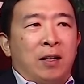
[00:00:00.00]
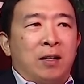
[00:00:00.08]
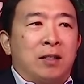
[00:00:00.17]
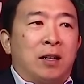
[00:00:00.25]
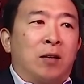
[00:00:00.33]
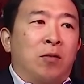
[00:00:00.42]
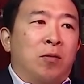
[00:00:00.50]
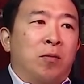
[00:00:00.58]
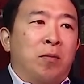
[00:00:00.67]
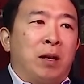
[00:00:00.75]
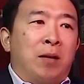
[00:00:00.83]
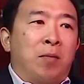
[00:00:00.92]
It's like, well,
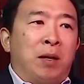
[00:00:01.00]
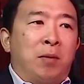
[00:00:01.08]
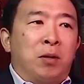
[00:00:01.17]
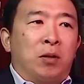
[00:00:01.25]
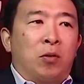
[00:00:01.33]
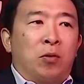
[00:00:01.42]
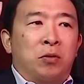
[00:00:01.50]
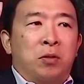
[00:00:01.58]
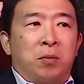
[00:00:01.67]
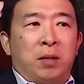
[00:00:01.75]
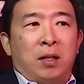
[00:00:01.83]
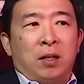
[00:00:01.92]
may, maybe your goal should
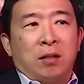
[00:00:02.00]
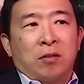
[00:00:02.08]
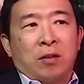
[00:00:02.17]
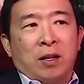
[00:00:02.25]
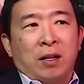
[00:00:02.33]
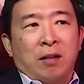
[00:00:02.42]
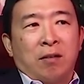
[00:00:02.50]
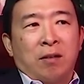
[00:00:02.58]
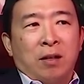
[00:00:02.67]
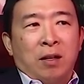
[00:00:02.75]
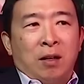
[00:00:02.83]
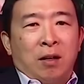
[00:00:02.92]
be to try and
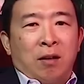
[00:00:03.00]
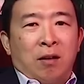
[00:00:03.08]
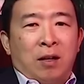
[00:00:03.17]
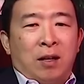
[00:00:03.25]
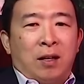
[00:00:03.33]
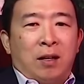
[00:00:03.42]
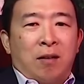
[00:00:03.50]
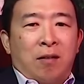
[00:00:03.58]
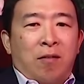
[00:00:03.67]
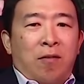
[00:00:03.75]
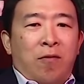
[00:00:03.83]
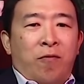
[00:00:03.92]
uh,
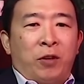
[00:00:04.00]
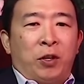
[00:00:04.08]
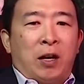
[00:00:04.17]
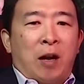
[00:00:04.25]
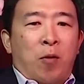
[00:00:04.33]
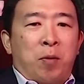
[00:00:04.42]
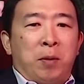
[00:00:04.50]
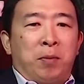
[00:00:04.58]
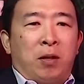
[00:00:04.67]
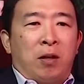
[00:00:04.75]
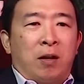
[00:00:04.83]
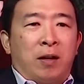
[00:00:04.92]
figure out where
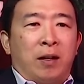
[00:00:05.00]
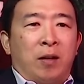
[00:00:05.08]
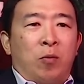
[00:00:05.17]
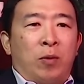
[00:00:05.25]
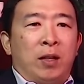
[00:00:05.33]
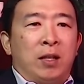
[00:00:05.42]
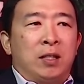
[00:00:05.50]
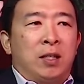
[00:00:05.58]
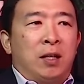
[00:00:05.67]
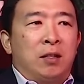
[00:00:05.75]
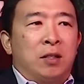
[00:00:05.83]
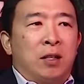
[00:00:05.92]
people are and then win these
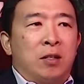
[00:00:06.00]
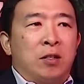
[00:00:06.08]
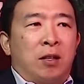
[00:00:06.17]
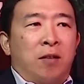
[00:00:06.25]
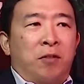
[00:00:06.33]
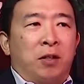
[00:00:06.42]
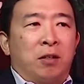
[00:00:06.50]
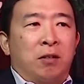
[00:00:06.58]
things and then deliver